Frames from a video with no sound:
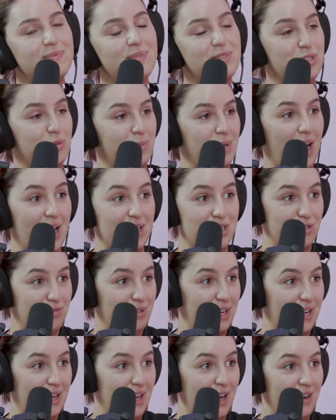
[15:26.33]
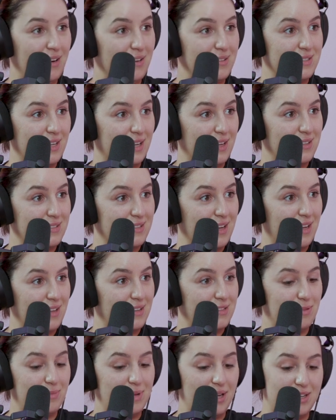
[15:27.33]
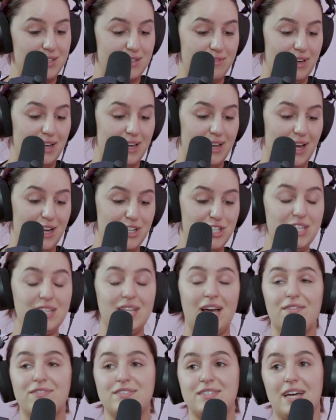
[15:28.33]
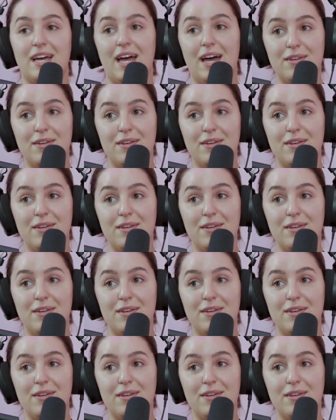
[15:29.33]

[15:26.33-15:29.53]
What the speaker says: Do you want me? I should read it out. Seeing as Kayla told me I should read it out. She loved it.